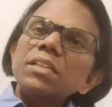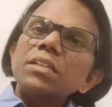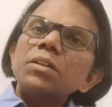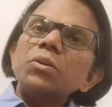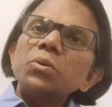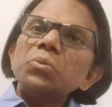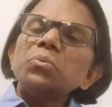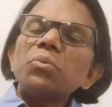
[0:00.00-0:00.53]

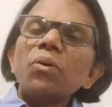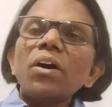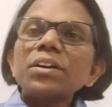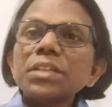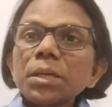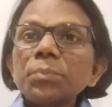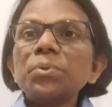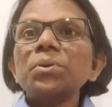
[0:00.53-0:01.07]
Then
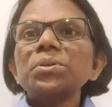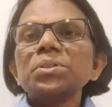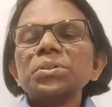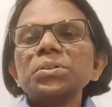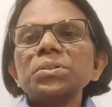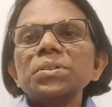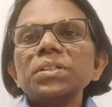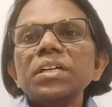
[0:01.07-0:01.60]
what
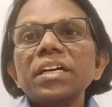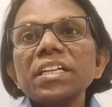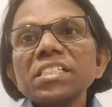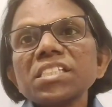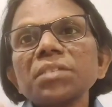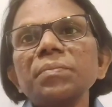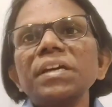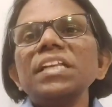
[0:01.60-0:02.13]
about
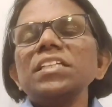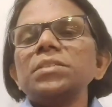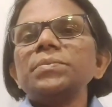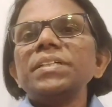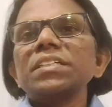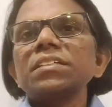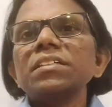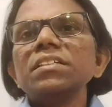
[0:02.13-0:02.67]
risk
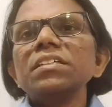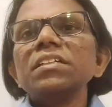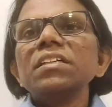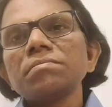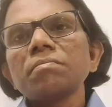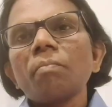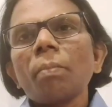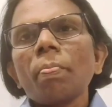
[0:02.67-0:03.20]
management?
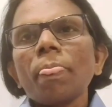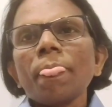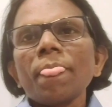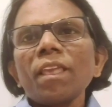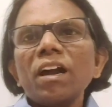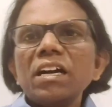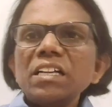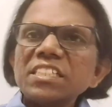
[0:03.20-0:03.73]

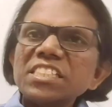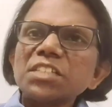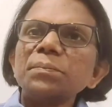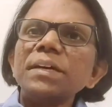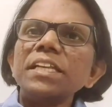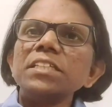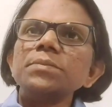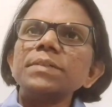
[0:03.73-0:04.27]

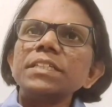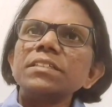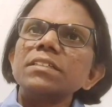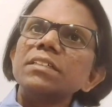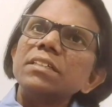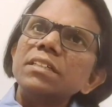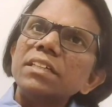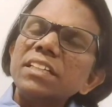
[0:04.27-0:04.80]
Risk
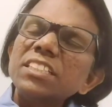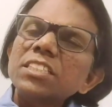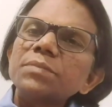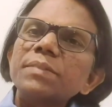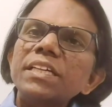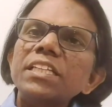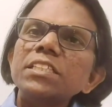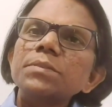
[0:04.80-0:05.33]
management
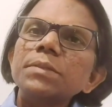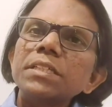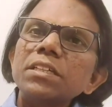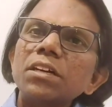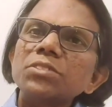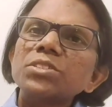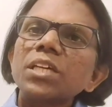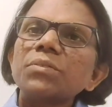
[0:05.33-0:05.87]

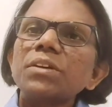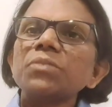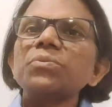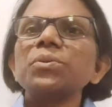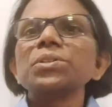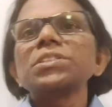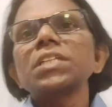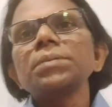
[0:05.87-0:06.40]
also
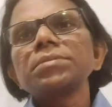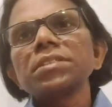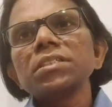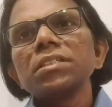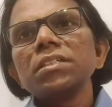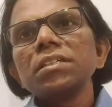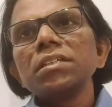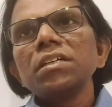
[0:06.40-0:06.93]
having four
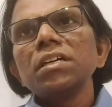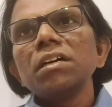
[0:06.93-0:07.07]
steps.